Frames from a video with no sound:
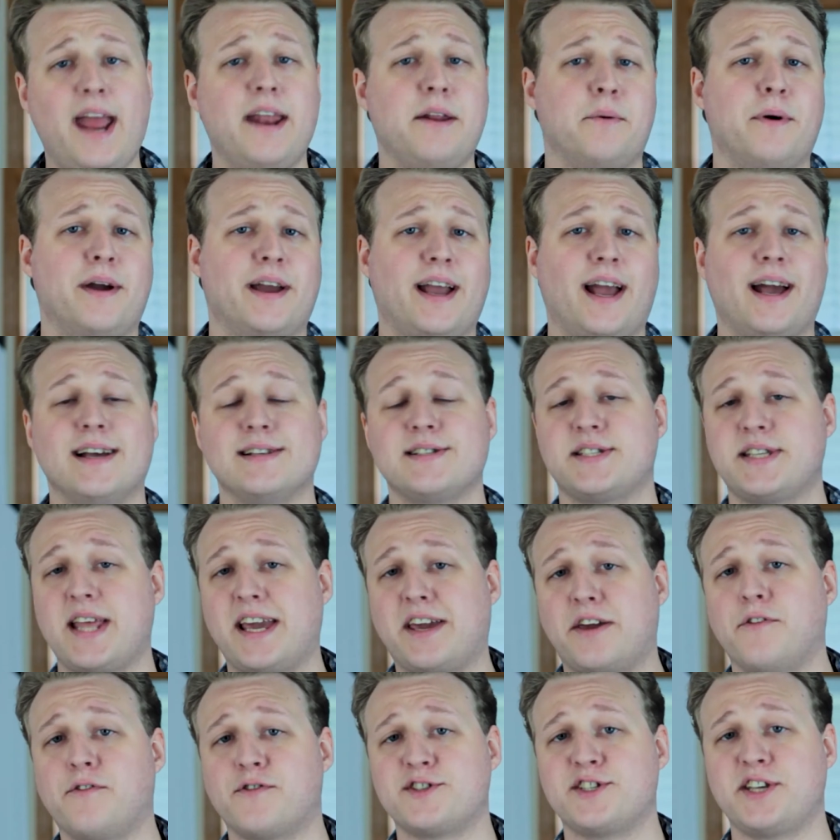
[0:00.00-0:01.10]
Anyway, guys,
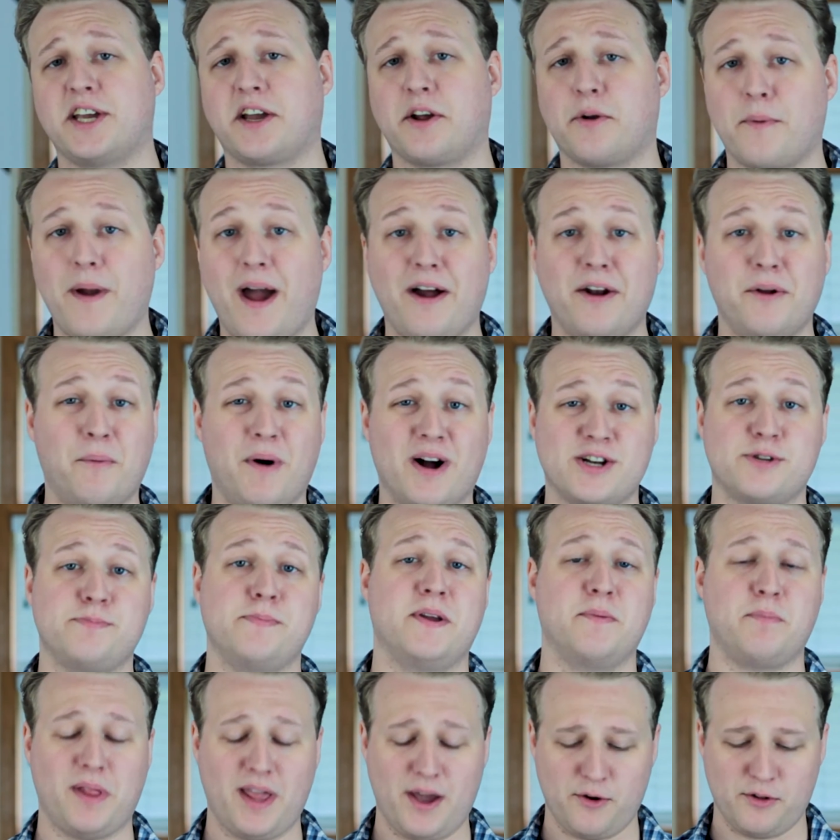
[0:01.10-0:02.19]
thank you for sticking around and watching
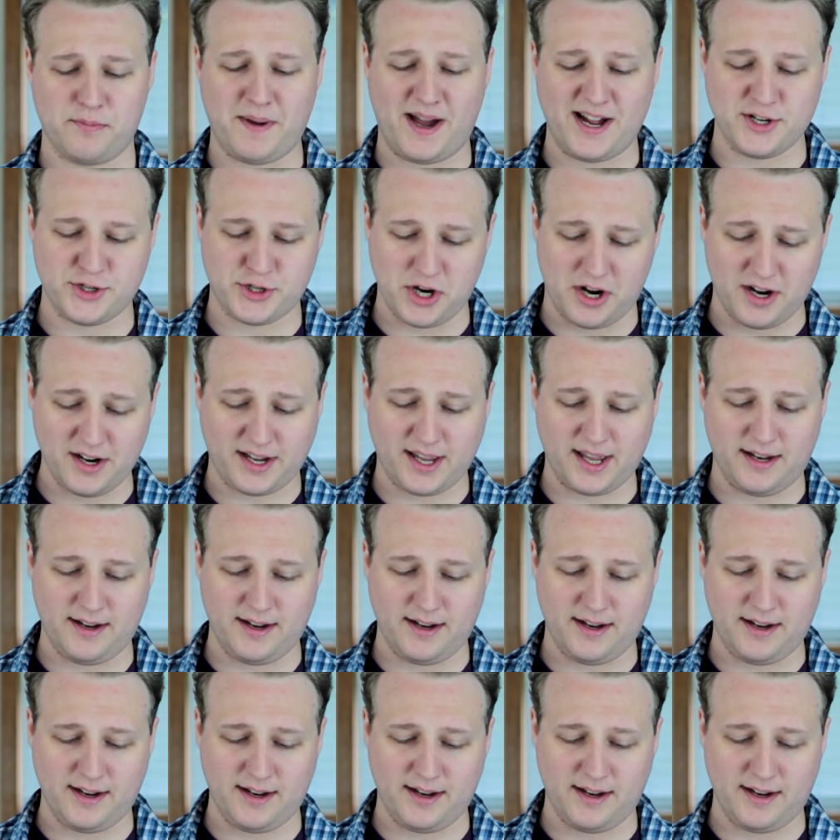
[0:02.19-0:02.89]
me play with my junk,